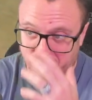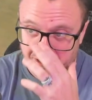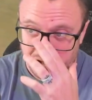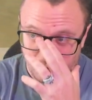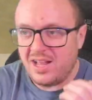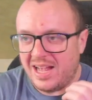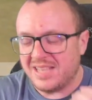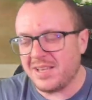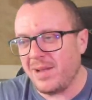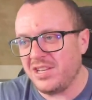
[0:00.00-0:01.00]
though.
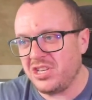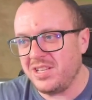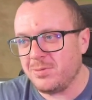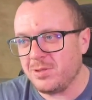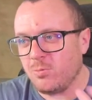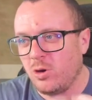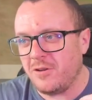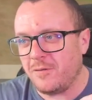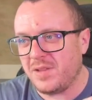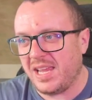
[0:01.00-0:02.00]
As I mentioned, this was one
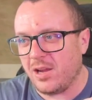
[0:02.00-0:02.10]
of the